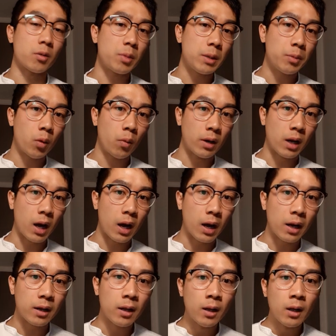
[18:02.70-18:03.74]
people when
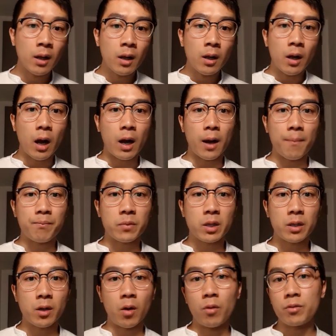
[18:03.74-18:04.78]
I,
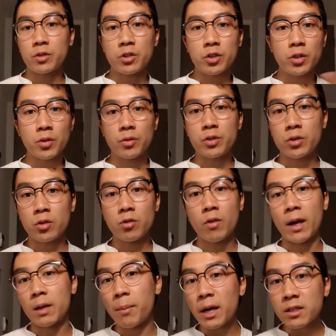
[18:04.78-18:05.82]
choose to
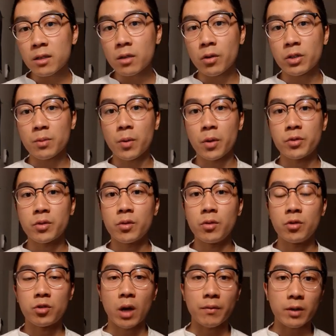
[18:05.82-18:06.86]
ride a bicycle as opposed
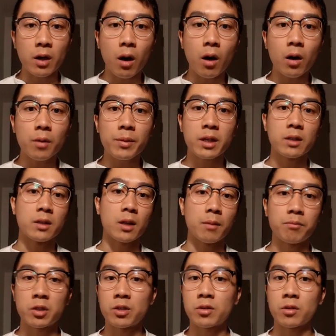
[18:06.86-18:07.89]
to drive a car because
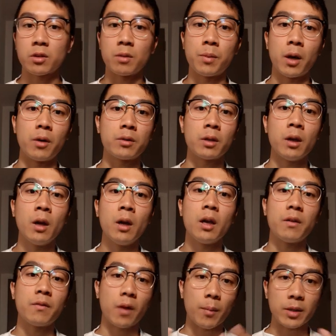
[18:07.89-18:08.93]
I'm concerned about
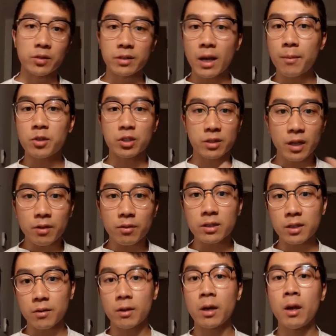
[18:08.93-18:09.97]
environmental damage, et cetera,
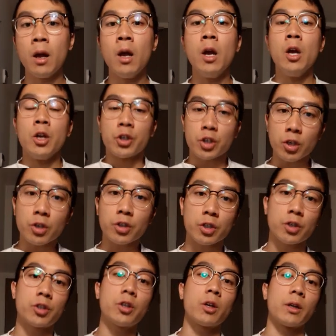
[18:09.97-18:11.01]
et cetera?
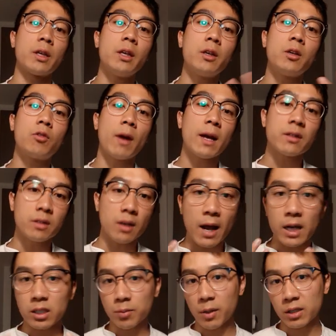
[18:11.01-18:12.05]
Sure. He grants
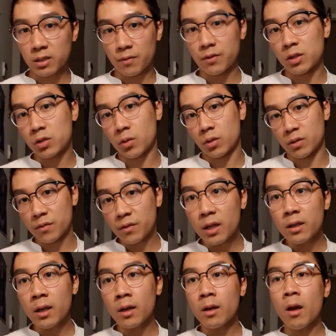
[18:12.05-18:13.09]
aspects of this sort of
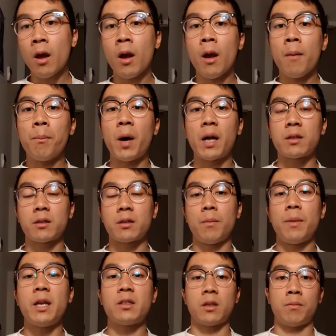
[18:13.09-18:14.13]
thinking, but the
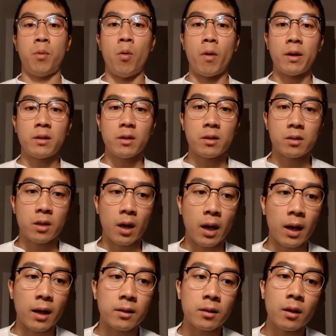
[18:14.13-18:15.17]
basic point is
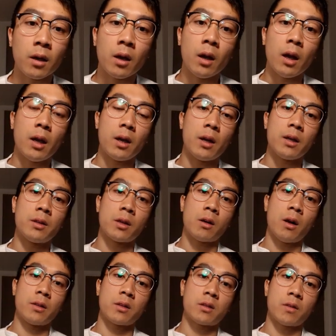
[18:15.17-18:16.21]
that in the
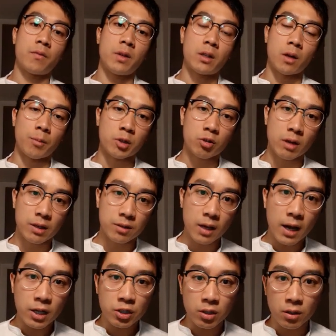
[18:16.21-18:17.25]
context of economic
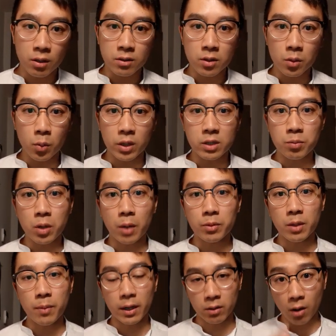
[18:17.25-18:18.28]
transactions, what's
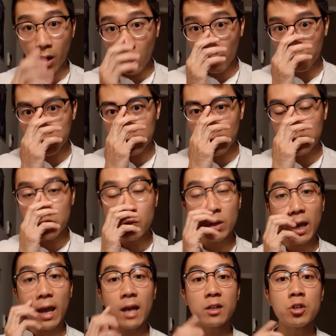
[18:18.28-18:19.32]
probably better off is that you
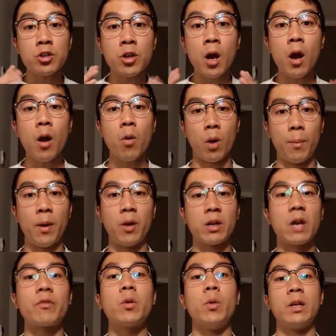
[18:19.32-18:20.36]
can't know
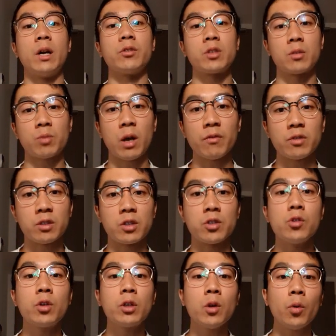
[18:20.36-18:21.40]
about everyone else's
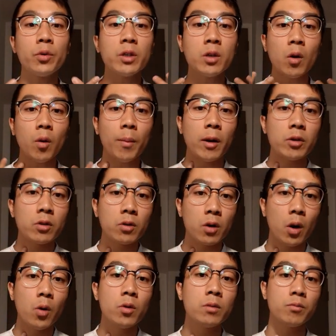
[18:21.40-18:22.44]
preferences. You can only know about
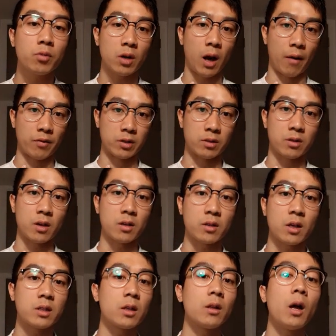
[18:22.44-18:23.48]
your own preferences.
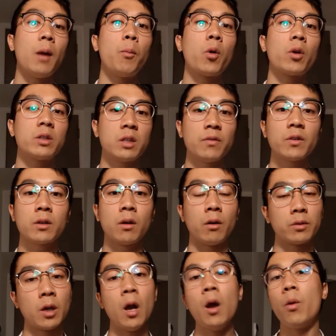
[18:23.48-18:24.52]
It's a lot more
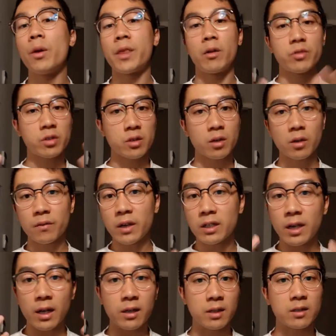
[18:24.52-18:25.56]
difficult without survey
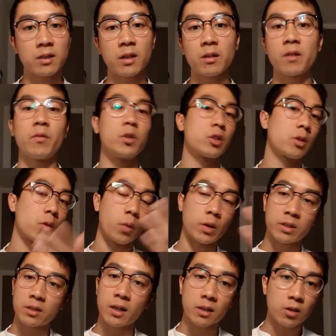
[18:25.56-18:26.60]
data, et cetera, of which there
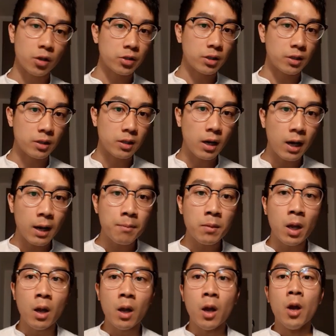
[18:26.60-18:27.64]
wasn't technology at the time,
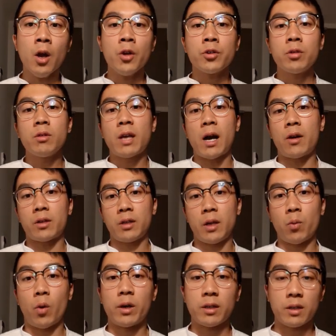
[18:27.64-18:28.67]
to
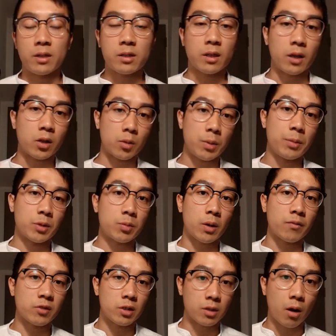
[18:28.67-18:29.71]
calculate what it is that other people's
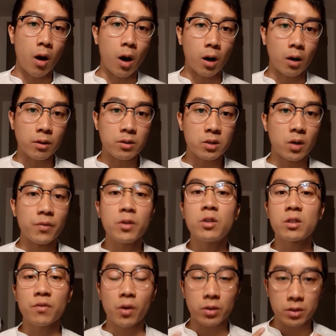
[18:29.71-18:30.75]
preferences are. So if you
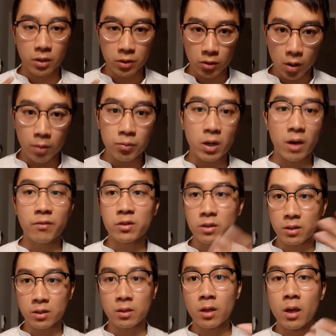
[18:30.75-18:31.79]
just focus on your own
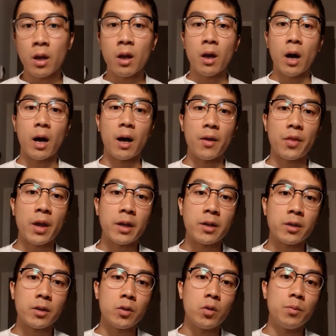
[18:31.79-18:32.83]
preferences, then
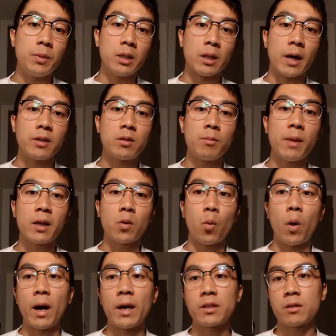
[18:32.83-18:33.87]
you would be led to make
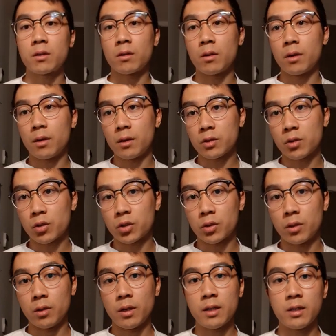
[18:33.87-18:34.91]
wiser
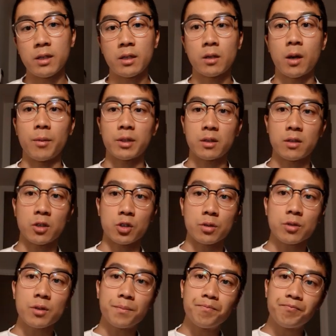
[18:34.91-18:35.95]
social and economic
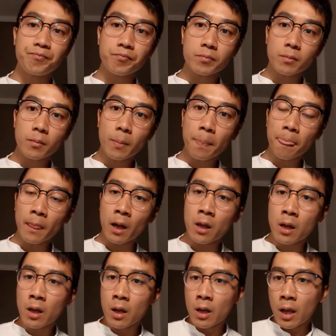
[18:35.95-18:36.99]
decisions.
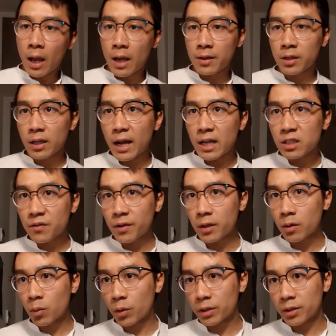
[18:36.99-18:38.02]
And the last
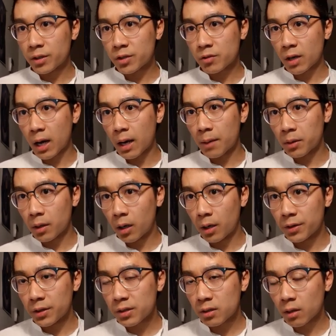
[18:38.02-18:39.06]
figure we're going to describe
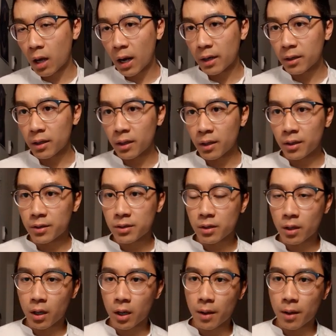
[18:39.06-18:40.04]
on this slide is